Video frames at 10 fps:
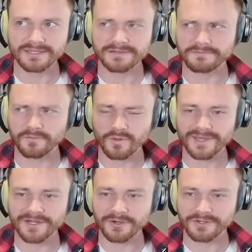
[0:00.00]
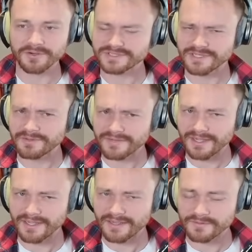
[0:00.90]
the 4 mana Oko, which I don't think
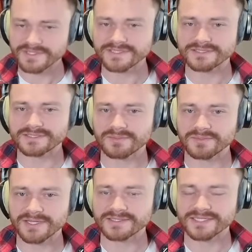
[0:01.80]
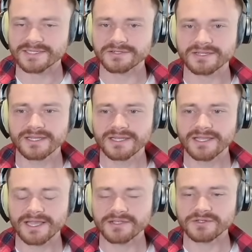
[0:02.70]
I've ever seen played in standard,
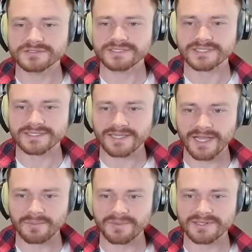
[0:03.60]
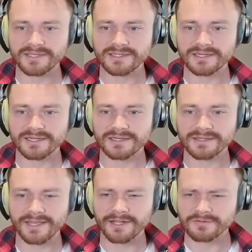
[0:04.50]
and he used it to copy
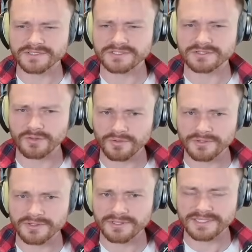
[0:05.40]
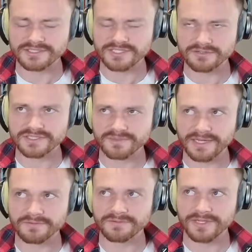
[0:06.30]
the Elvish Lord that generates
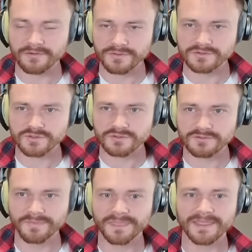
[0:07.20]
mana for every elf you control.